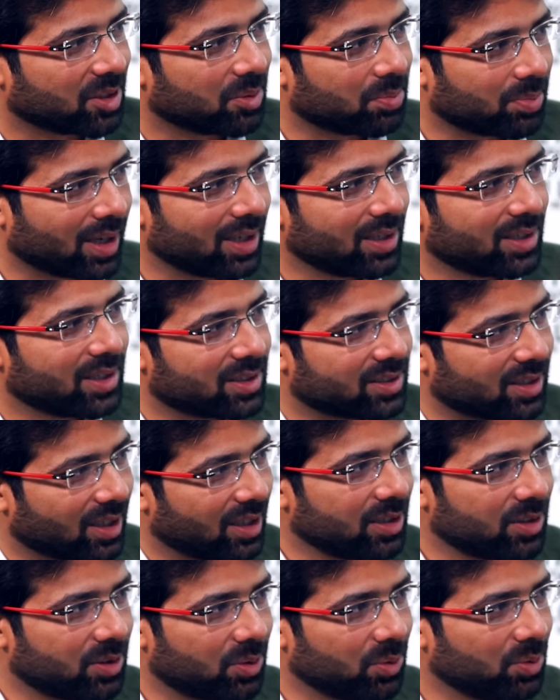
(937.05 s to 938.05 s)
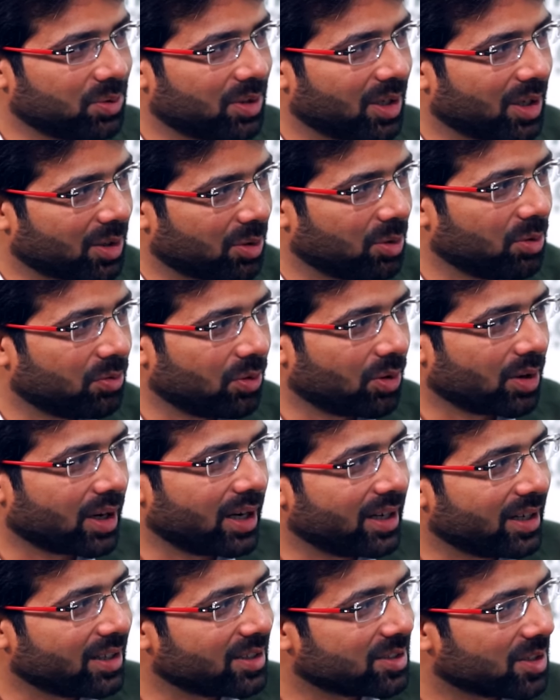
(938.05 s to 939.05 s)
a surprise result to their
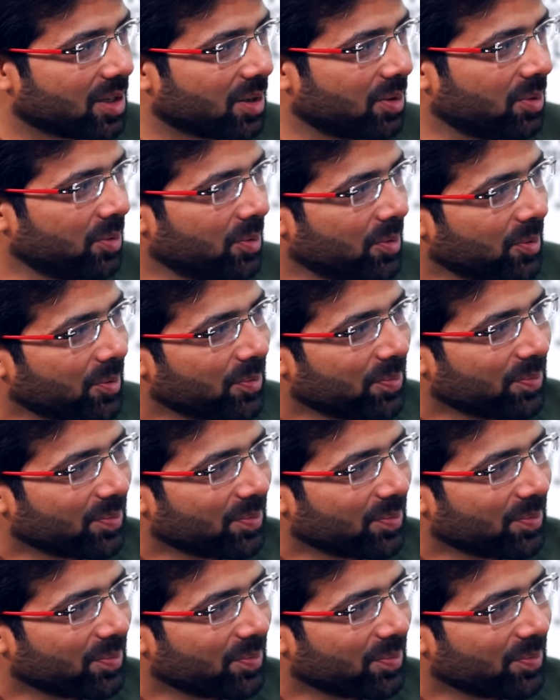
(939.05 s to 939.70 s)
Q4 endings now?